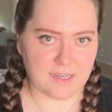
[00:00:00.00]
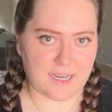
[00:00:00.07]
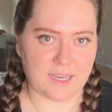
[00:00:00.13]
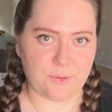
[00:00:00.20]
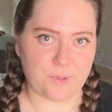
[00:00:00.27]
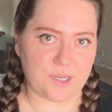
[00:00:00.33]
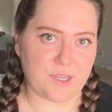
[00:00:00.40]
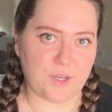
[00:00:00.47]

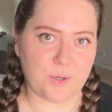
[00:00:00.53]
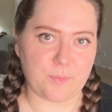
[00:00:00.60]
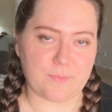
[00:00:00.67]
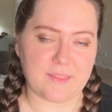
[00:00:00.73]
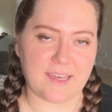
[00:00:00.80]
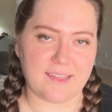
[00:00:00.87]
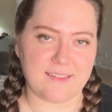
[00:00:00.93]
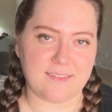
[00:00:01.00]
I would hope
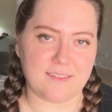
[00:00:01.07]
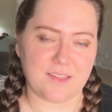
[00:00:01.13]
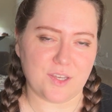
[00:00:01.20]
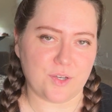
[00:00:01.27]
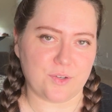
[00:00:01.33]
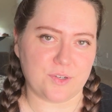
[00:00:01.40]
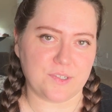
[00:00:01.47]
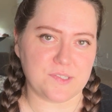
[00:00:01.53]
that the
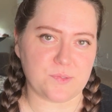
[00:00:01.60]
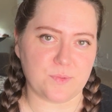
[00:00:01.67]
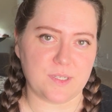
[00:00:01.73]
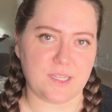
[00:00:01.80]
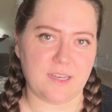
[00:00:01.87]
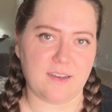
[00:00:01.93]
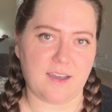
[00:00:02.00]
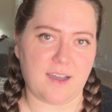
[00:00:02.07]
owners
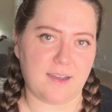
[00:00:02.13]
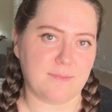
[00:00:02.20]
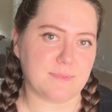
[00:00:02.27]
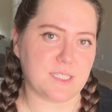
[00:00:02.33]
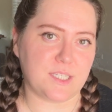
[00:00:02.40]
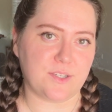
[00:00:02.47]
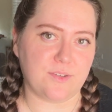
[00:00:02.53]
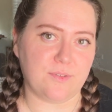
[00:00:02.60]
would
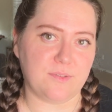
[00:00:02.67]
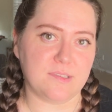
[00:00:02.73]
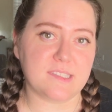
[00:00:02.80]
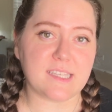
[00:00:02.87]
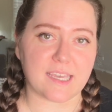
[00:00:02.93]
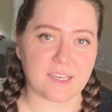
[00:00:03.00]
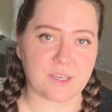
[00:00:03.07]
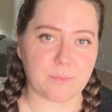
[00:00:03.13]
opt to
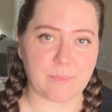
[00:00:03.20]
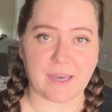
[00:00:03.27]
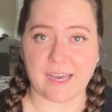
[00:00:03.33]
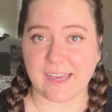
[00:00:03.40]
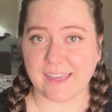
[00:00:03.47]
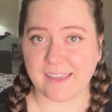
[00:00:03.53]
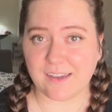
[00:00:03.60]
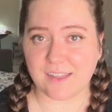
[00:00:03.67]
say
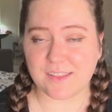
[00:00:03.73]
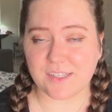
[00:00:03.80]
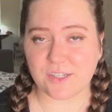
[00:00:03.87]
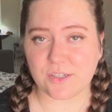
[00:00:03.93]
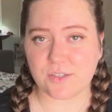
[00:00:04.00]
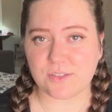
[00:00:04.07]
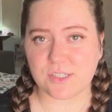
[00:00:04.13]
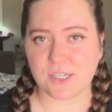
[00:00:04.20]
goodbye on
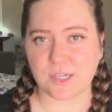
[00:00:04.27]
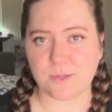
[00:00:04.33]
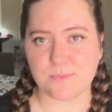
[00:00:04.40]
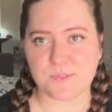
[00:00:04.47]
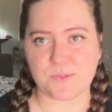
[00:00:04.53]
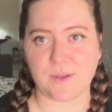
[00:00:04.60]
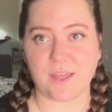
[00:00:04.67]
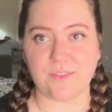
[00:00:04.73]
their own
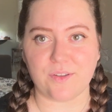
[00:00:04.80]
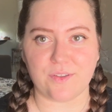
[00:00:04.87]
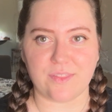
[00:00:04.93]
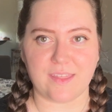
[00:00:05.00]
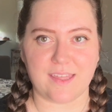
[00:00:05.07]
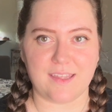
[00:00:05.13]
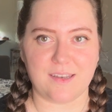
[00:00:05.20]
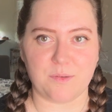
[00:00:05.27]
terms rather
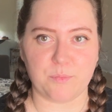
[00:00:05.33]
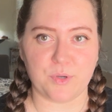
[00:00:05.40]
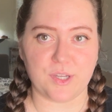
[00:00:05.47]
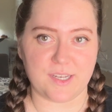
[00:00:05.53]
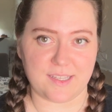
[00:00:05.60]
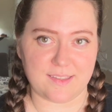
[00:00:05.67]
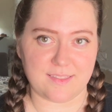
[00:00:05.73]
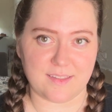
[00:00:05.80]
than
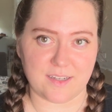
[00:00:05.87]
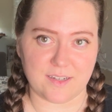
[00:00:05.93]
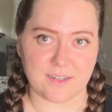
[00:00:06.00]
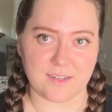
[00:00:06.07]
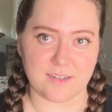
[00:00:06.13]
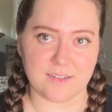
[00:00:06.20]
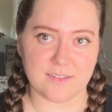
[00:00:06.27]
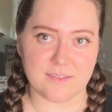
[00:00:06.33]
putting
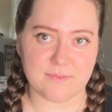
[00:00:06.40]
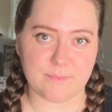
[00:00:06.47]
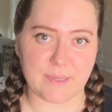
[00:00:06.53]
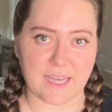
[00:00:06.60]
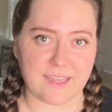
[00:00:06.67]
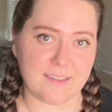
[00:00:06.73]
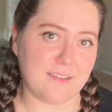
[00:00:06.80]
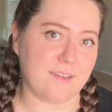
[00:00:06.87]
their
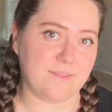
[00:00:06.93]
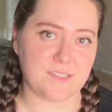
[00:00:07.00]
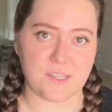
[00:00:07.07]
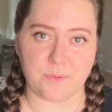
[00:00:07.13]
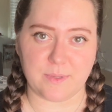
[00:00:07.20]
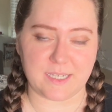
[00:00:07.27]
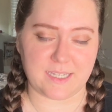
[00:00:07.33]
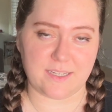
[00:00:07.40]
pet of so
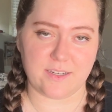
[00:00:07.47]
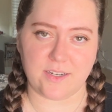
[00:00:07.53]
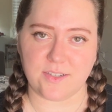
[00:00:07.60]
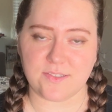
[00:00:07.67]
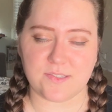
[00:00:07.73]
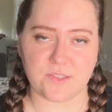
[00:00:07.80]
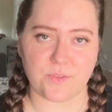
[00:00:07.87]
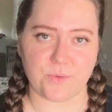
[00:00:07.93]
many
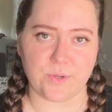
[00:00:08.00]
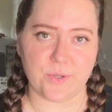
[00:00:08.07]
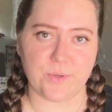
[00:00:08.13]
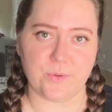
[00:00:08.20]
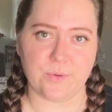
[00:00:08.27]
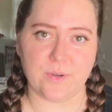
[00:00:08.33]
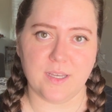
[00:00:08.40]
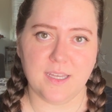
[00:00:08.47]
years
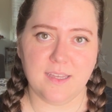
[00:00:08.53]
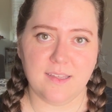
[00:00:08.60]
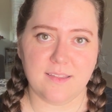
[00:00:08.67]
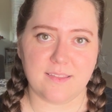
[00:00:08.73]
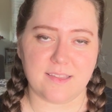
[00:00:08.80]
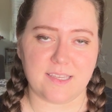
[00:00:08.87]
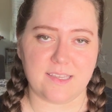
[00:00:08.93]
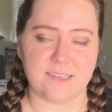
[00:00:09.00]
through
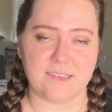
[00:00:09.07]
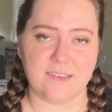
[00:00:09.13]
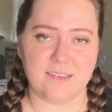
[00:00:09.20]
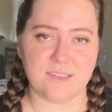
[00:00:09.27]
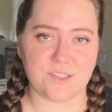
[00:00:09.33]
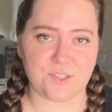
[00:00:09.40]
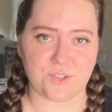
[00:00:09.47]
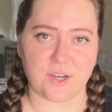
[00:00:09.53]

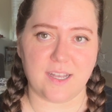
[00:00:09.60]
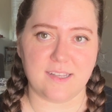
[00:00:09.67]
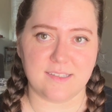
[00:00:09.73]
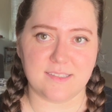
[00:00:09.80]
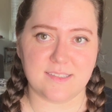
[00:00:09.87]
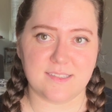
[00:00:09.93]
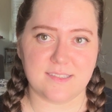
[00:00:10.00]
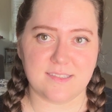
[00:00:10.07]
the
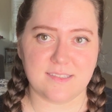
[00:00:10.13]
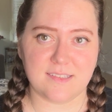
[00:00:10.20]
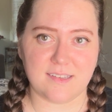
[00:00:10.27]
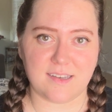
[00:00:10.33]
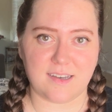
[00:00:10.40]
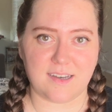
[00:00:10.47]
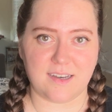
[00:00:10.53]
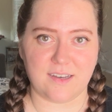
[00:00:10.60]
stress
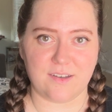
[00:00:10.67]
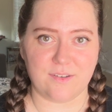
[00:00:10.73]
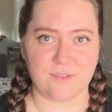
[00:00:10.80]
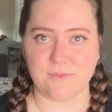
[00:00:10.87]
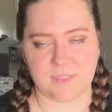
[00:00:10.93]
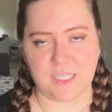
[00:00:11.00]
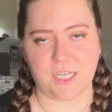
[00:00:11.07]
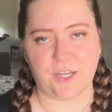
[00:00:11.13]

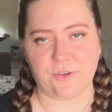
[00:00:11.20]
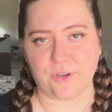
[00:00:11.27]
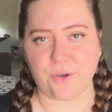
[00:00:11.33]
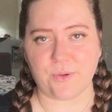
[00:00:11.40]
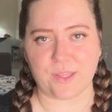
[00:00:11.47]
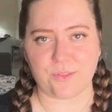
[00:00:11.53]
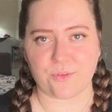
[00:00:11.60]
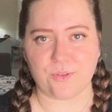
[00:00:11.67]
of,
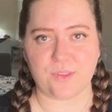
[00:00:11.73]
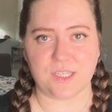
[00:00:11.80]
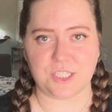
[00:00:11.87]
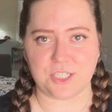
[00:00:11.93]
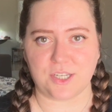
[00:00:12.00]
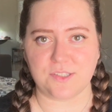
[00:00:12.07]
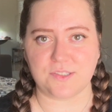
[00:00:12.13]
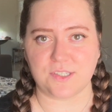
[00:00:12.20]
going through the
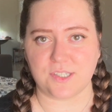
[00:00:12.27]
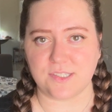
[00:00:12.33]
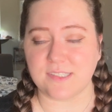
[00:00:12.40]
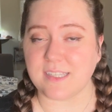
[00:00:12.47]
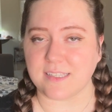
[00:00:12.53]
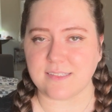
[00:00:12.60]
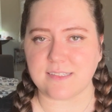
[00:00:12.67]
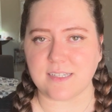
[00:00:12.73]
shelter
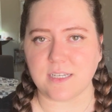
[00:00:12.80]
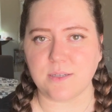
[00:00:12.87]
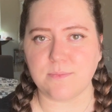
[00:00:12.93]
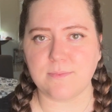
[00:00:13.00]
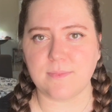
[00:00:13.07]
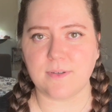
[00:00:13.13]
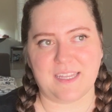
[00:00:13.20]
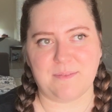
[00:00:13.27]

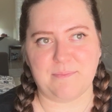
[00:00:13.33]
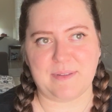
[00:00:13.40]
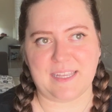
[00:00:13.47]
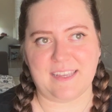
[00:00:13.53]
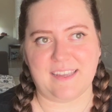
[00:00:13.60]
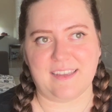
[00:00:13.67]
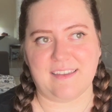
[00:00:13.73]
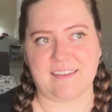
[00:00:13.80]
system and
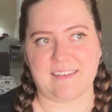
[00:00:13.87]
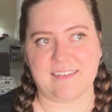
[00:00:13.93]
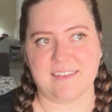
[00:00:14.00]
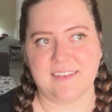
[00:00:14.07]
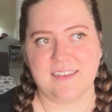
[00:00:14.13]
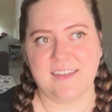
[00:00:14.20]
being